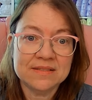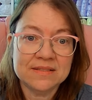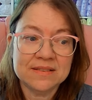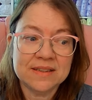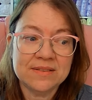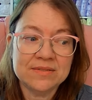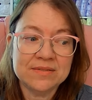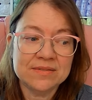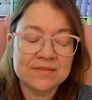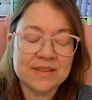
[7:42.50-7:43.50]
I don't.
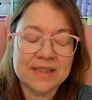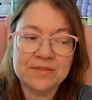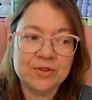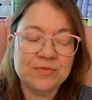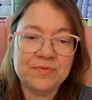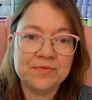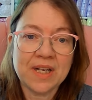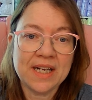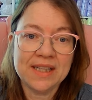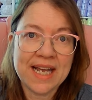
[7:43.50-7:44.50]
I don't know if
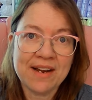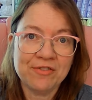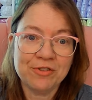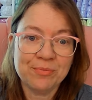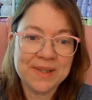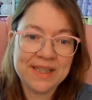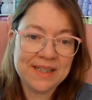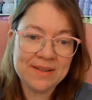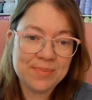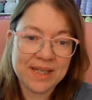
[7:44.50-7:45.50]
I'll ever
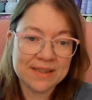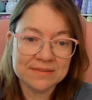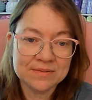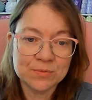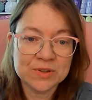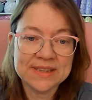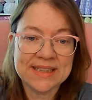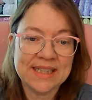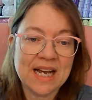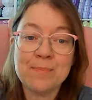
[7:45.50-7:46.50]
be, but we'll
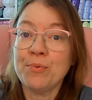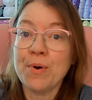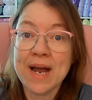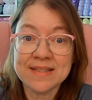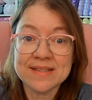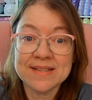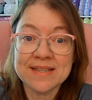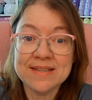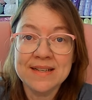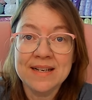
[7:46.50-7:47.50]
see. I'm
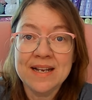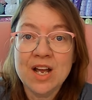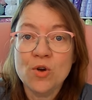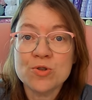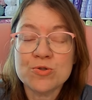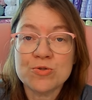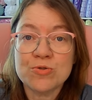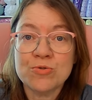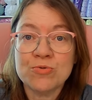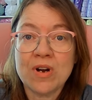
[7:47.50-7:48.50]
practicing,
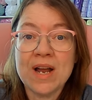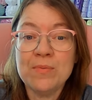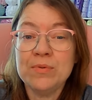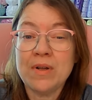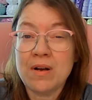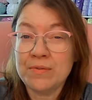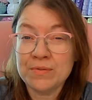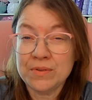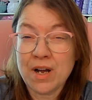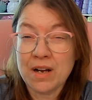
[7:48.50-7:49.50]
so I will
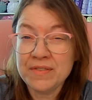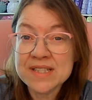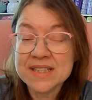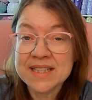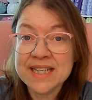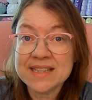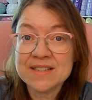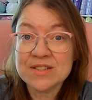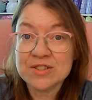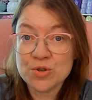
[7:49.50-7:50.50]
obviously get the
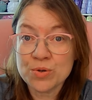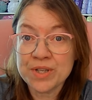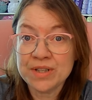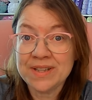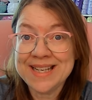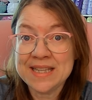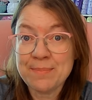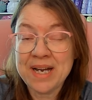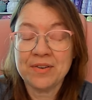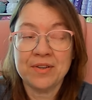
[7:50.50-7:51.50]
tutorial and the
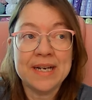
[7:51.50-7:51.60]
pattern.